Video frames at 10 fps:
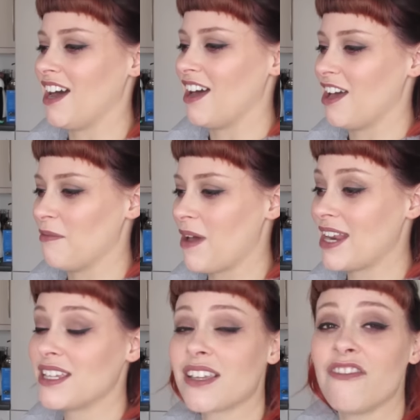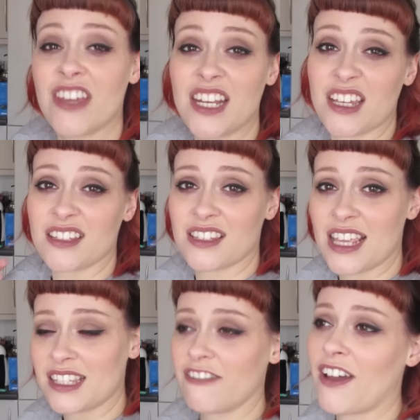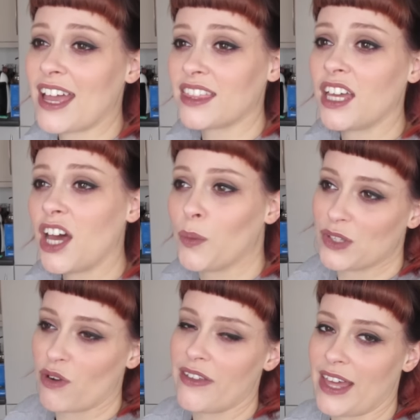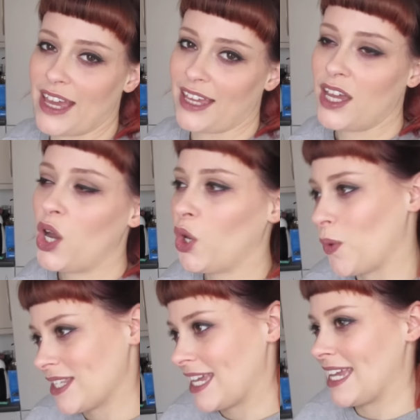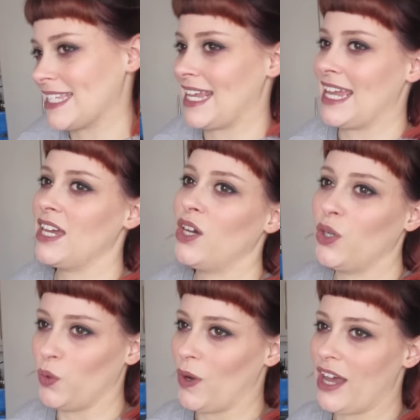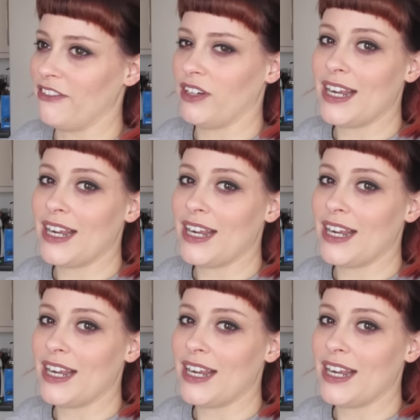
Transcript: Um, and it's convenience. It's the fact that, oh, it's right there, oh, it's easy, or oh, whatever.